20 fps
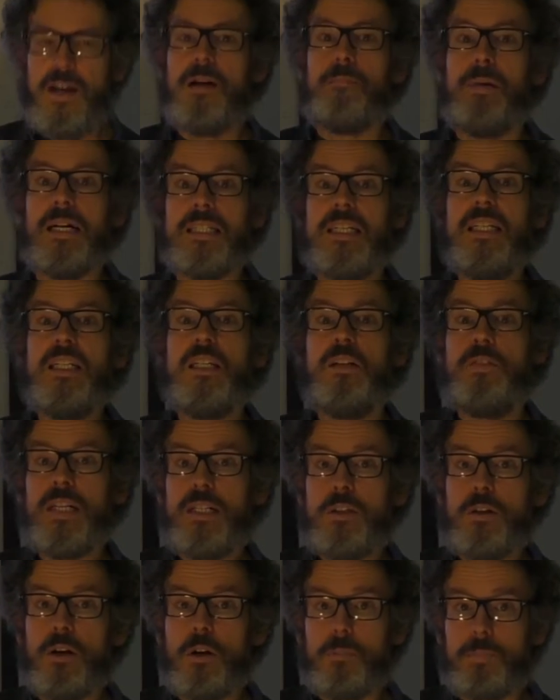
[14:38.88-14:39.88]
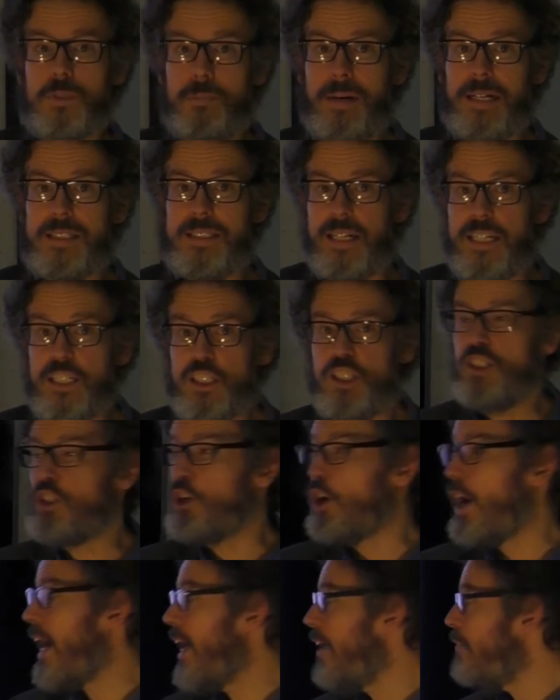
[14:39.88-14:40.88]
But individual optimization
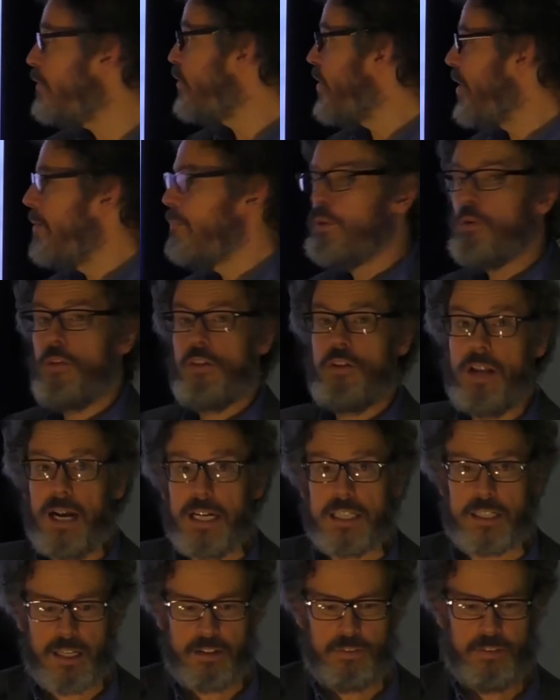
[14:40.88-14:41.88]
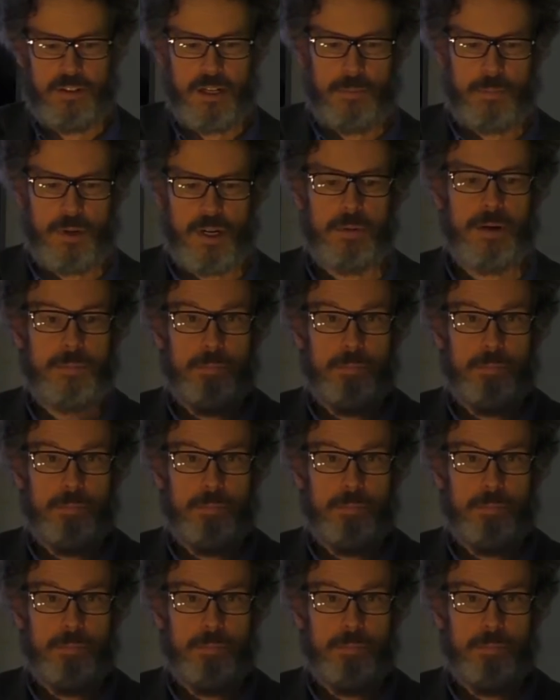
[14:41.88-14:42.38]
drives them to the Nash equilibrium,